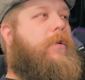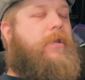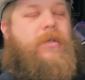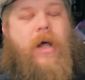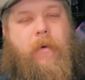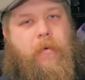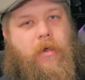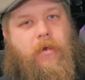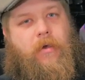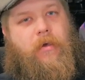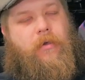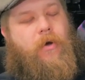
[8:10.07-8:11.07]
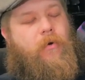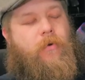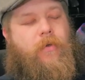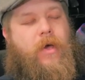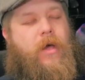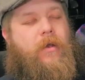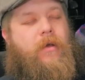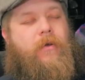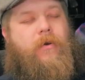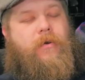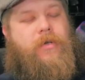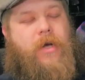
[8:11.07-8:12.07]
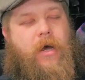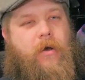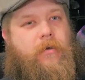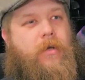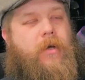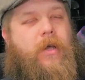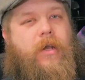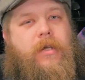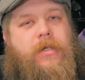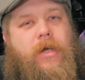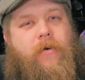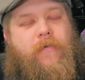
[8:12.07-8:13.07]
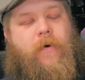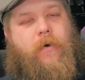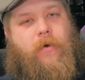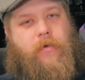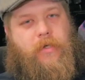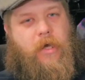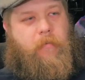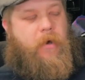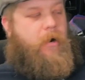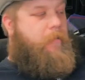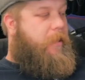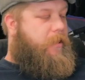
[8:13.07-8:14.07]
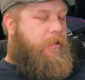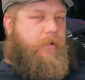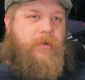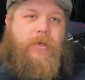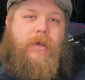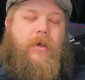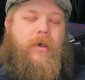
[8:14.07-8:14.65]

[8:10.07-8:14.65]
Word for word: stop it don't do that you're a child get a cell phone you'll take better pictures